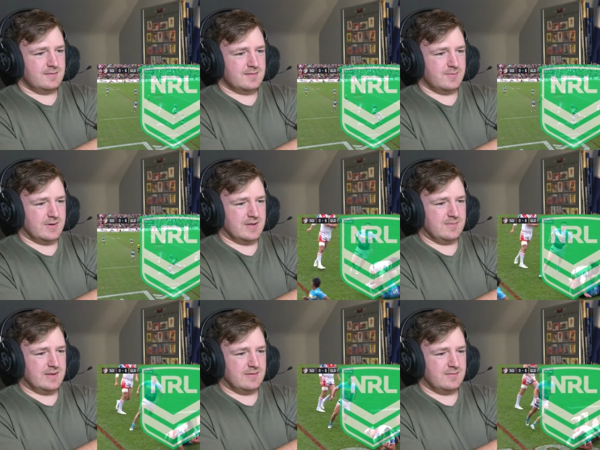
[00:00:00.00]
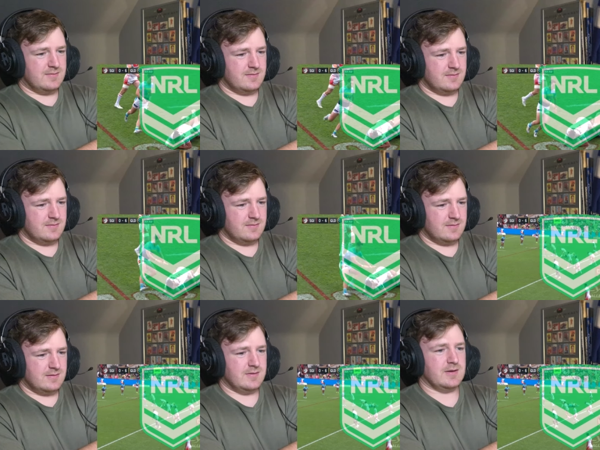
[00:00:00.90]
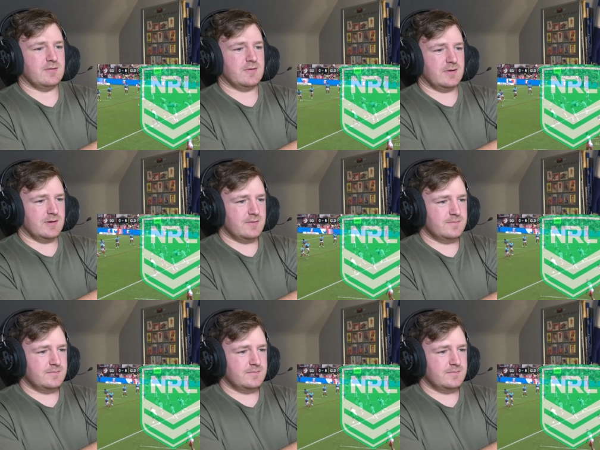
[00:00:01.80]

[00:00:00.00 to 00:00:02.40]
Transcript: Come on, get him down. There you go.